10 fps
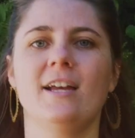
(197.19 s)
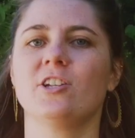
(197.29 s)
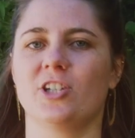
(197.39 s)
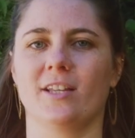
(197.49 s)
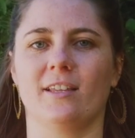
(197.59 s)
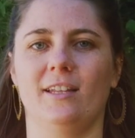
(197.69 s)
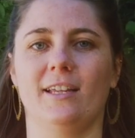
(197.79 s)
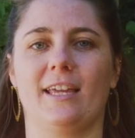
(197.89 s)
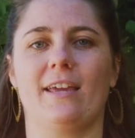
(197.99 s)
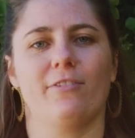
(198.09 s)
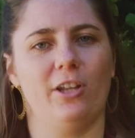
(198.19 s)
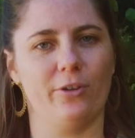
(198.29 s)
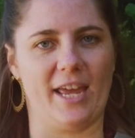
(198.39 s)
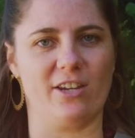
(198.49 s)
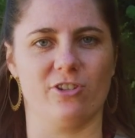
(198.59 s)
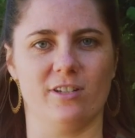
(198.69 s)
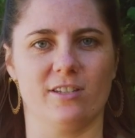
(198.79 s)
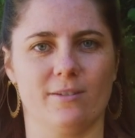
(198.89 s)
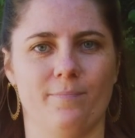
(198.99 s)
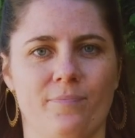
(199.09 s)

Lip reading: Check the link here for locations.